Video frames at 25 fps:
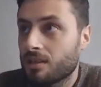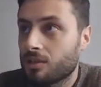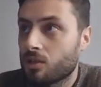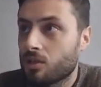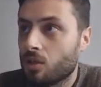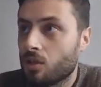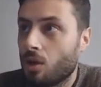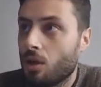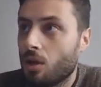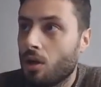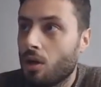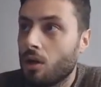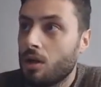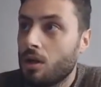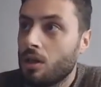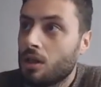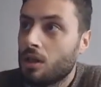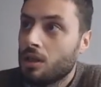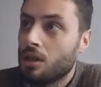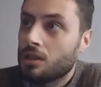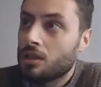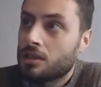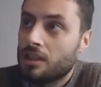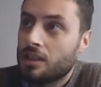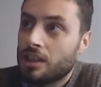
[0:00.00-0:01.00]
So
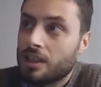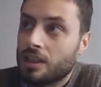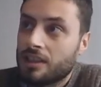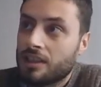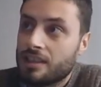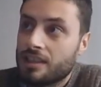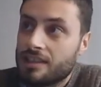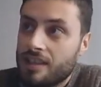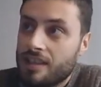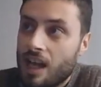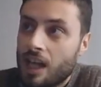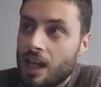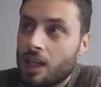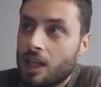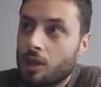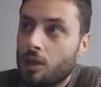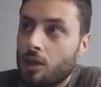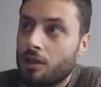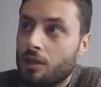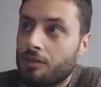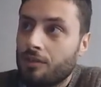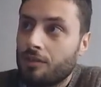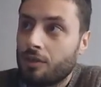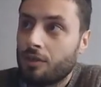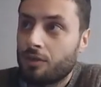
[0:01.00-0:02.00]
the design
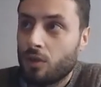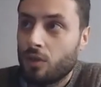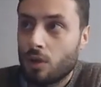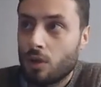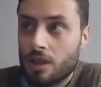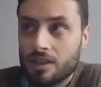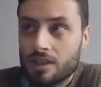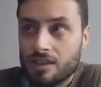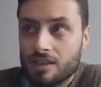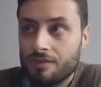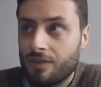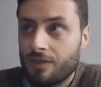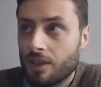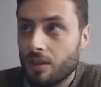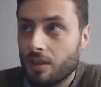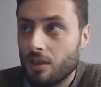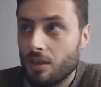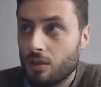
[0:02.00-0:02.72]
of fluorescent